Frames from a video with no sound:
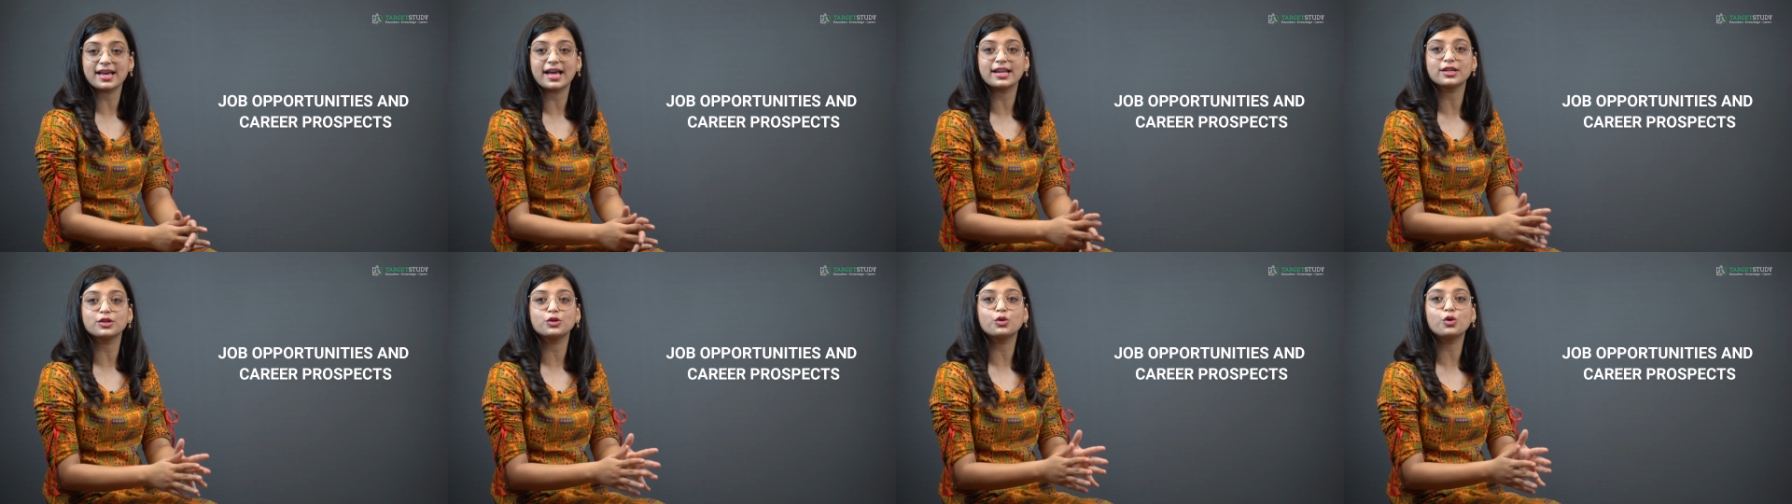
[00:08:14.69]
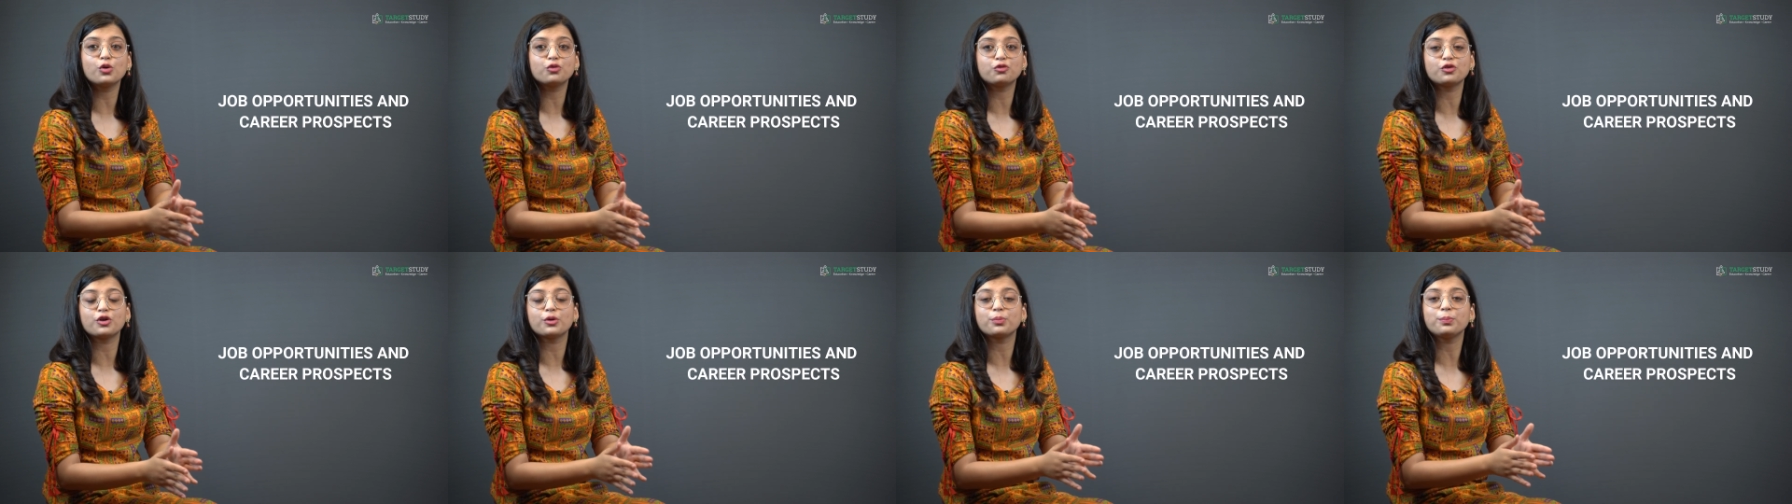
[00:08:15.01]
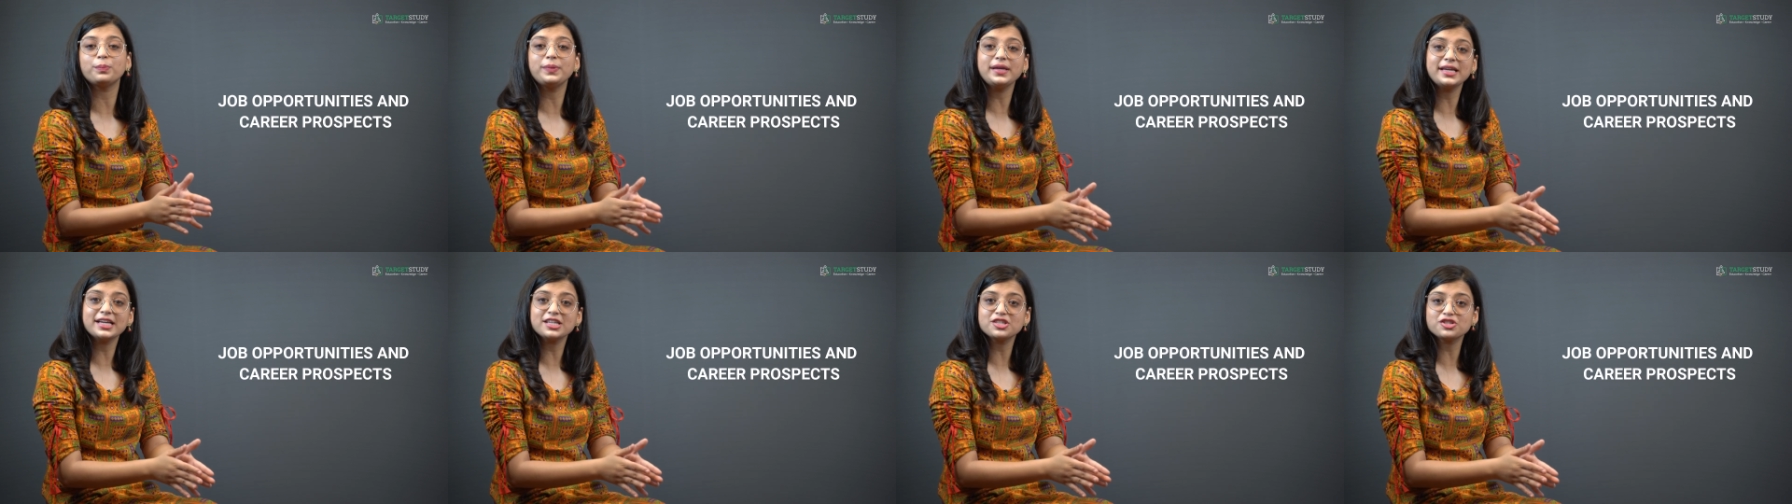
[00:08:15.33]
and go for
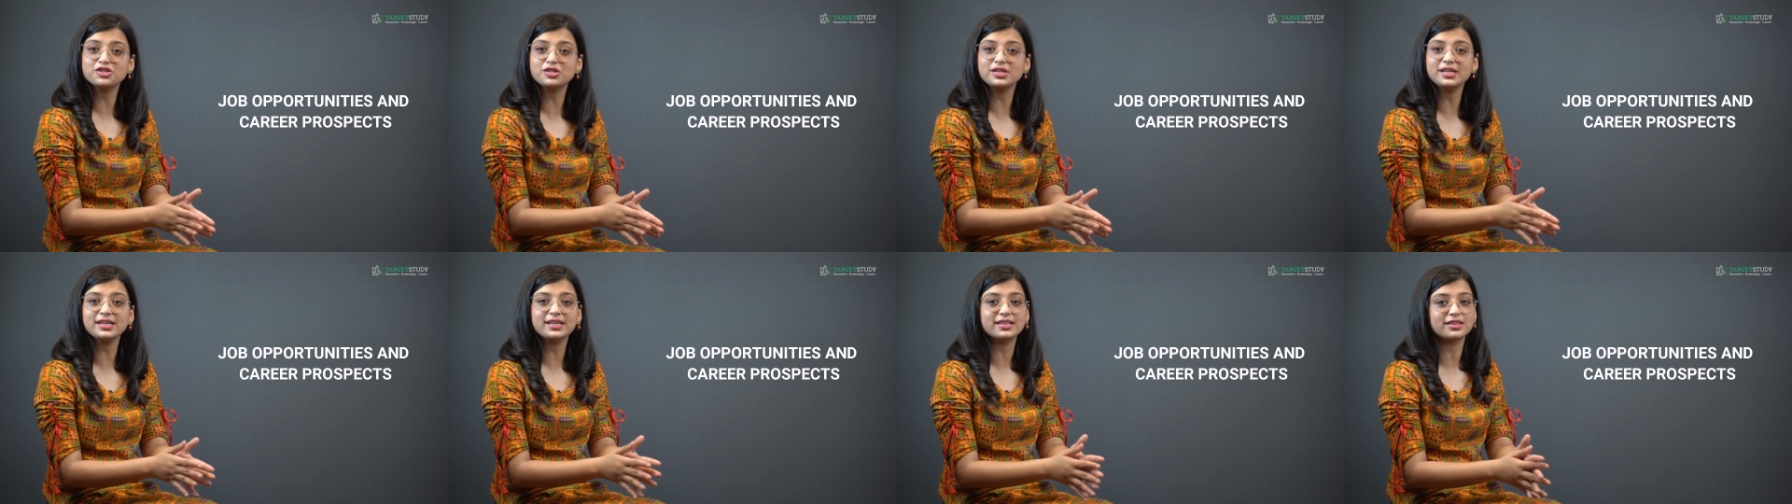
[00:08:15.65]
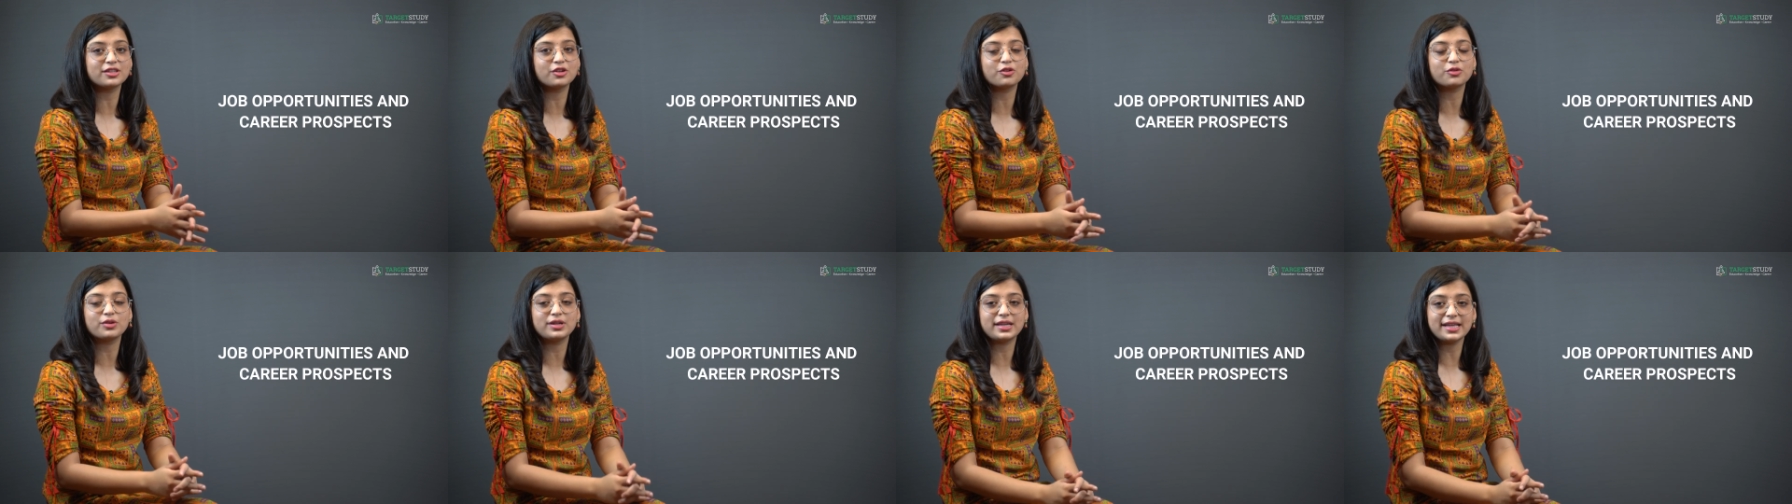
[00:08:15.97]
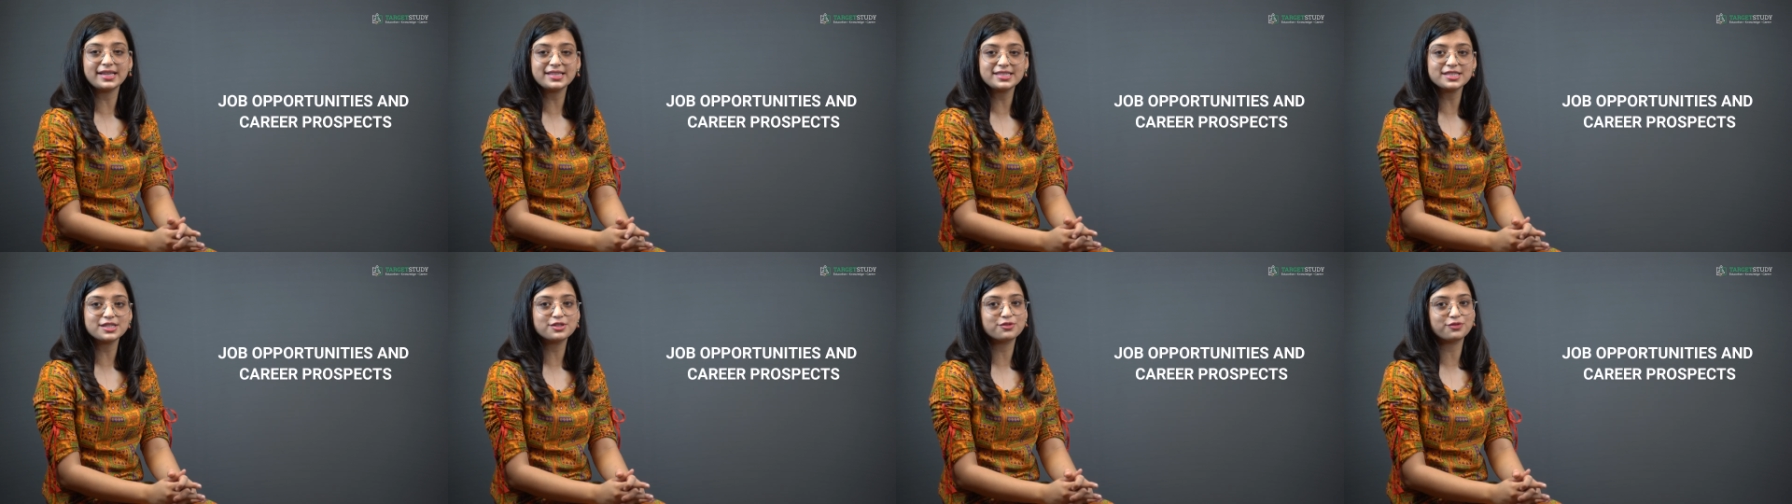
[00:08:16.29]
PhD in the
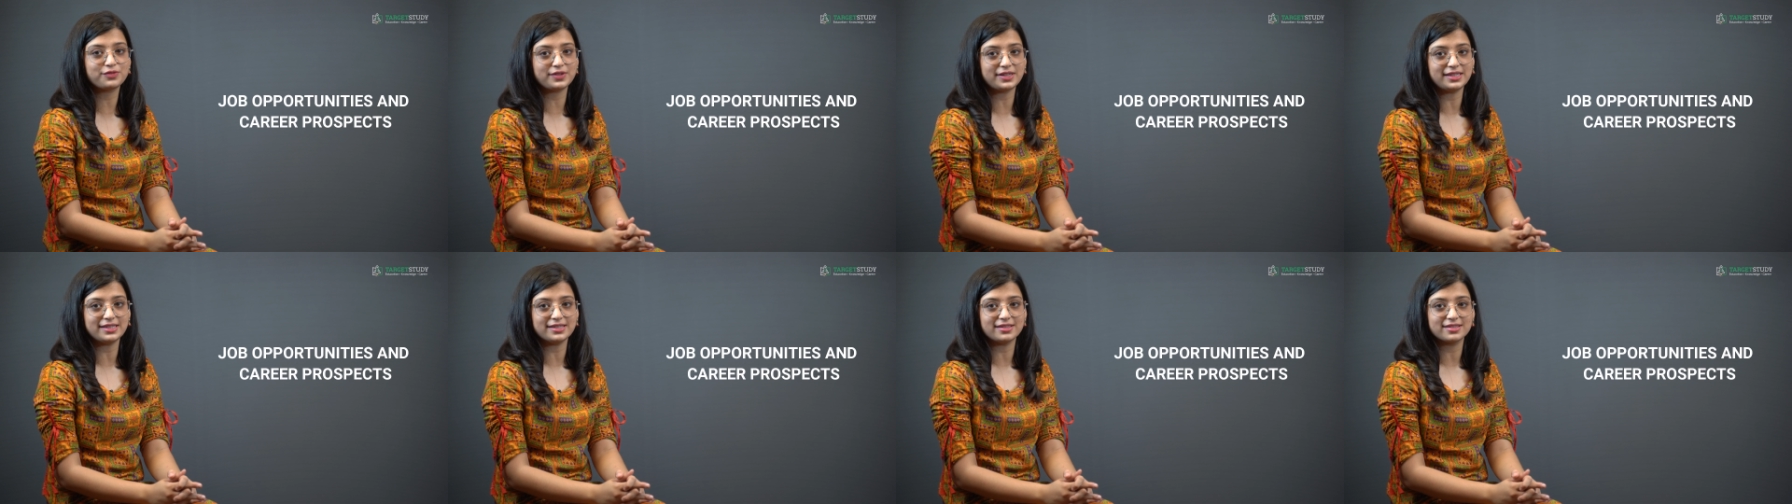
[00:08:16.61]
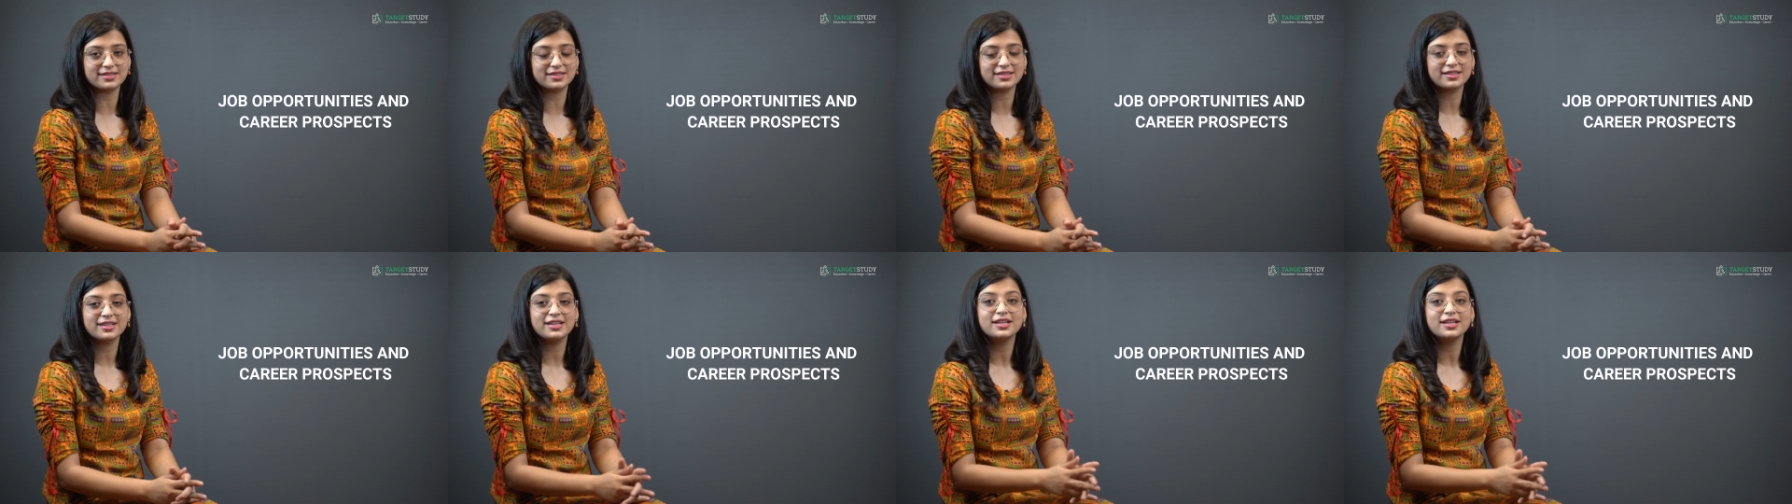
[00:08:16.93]
related field.